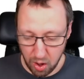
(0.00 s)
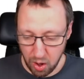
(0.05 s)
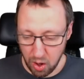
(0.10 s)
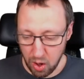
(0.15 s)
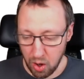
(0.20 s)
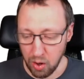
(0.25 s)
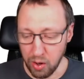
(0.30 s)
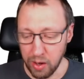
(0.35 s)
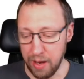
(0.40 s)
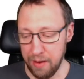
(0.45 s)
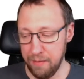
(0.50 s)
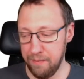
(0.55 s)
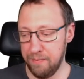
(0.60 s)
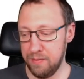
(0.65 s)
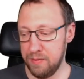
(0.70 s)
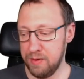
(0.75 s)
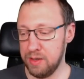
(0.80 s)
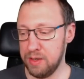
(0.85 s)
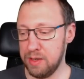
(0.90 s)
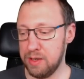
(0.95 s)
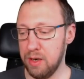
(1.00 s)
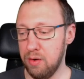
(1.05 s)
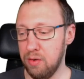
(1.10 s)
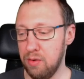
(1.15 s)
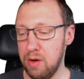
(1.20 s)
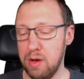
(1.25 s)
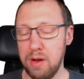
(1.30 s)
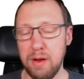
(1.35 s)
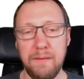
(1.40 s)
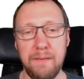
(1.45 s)
Okay,
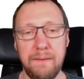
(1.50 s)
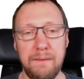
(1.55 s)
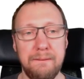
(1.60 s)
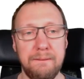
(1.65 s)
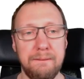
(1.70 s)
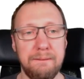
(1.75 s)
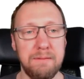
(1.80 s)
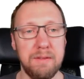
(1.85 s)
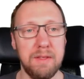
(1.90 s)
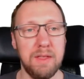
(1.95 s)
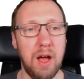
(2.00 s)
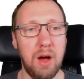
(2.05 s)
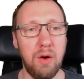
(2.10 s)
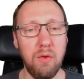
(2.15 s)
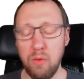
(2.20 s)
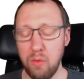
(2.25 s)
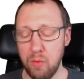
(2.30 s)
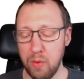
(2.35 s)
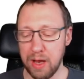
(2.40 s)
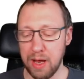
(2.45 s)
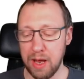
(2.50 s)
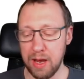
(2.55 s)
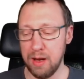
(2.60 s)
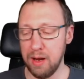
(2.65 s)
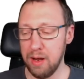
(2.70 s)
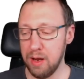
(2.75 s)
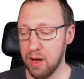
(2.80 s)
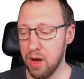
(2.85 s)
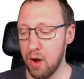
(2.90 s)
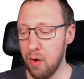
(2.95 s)
so now we
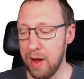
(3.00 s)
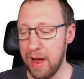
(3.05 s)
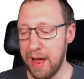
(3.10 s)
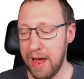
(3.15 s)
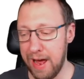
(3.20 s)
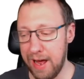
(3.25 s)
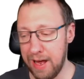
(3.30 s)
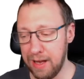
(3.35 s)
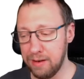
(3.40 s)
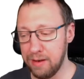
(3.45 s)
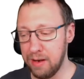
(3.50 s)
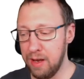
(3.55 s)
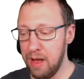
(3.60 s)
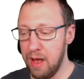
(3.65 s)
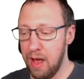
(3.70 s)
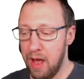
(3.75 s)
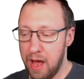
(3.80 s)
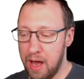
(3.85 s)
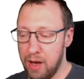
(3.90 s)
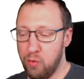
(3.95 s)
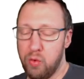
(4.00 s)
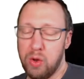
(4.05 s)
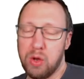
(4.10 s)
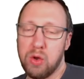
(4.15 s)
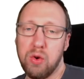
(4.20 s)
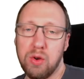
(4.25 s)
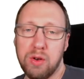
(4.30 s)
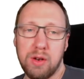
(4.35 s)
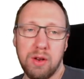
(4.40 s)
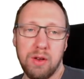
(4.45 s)
can go ahead and we
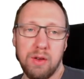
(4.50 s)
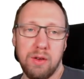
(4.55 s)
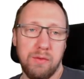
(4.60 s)
could,